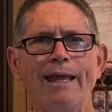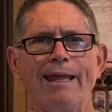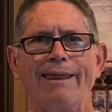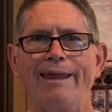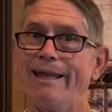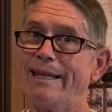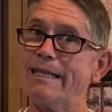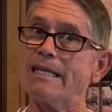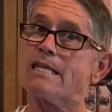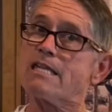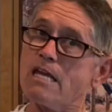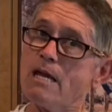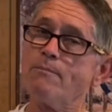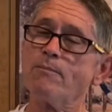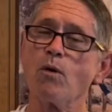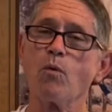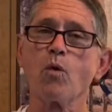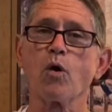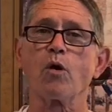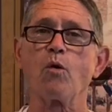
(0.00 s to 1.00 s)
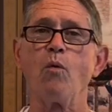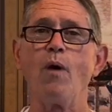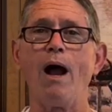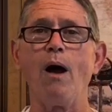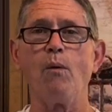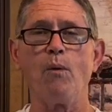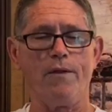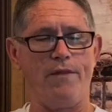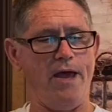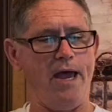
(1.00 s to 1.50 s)
that seemed to work
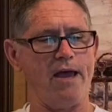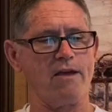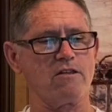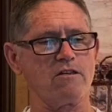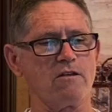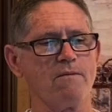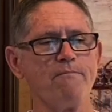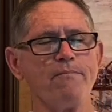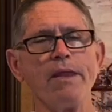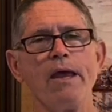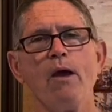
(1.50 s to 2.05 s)
well with us.